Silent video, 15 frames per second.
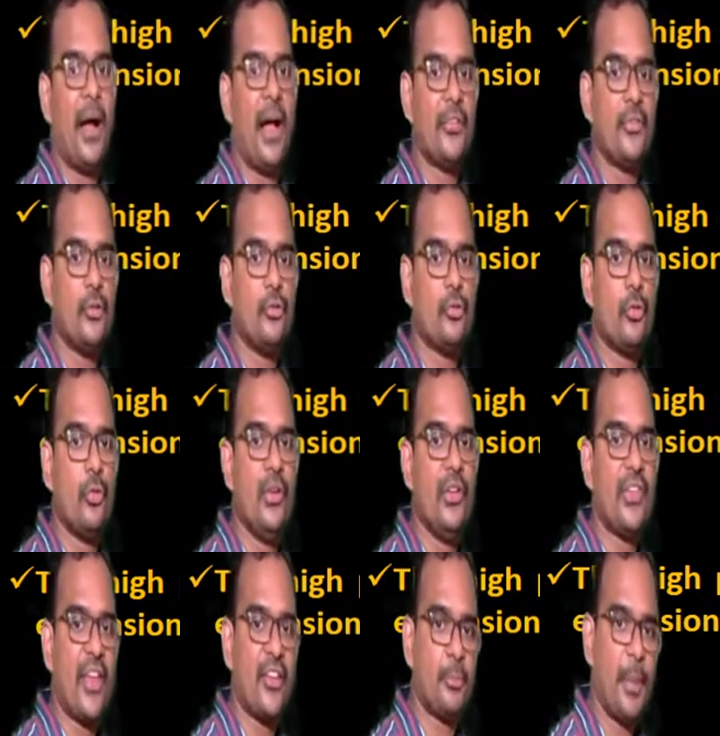pass it through
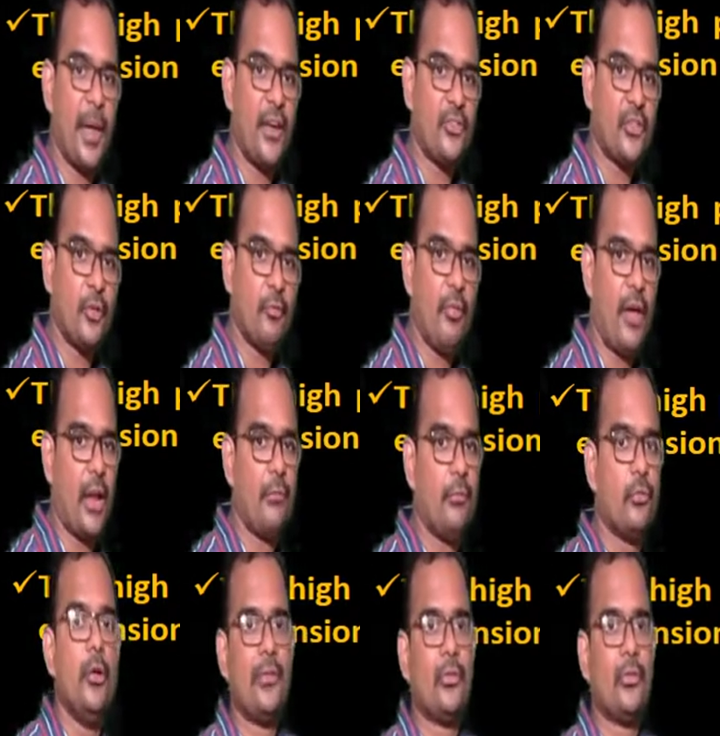this expansion valve.